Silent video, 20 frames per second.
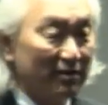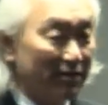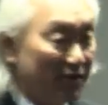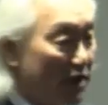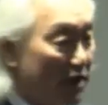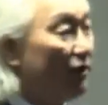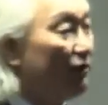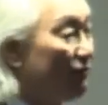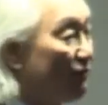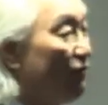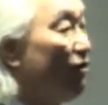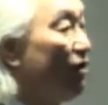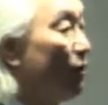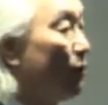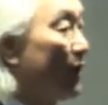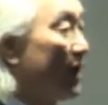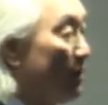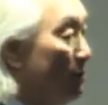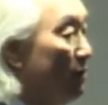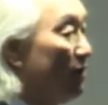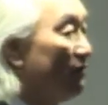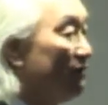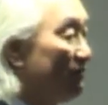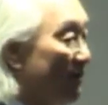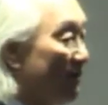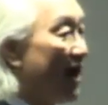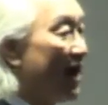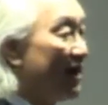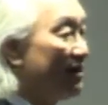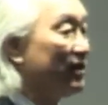Therefore, we will
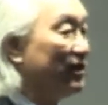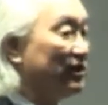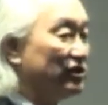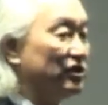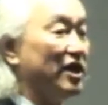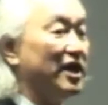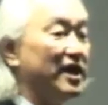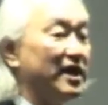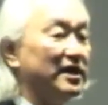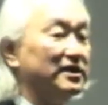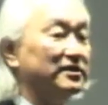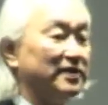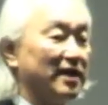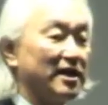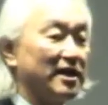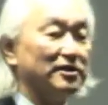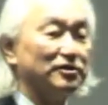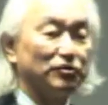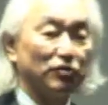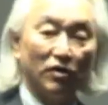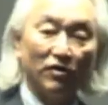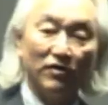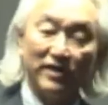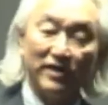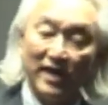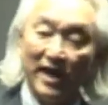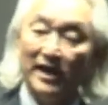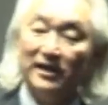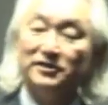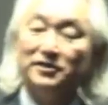find the genes that control
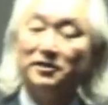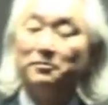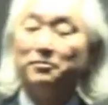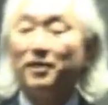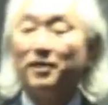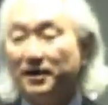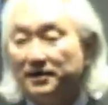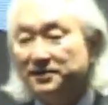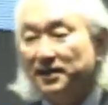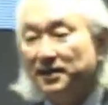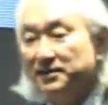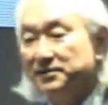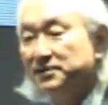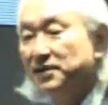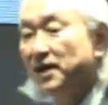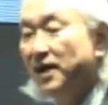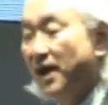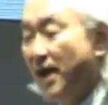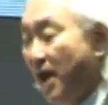the aging process.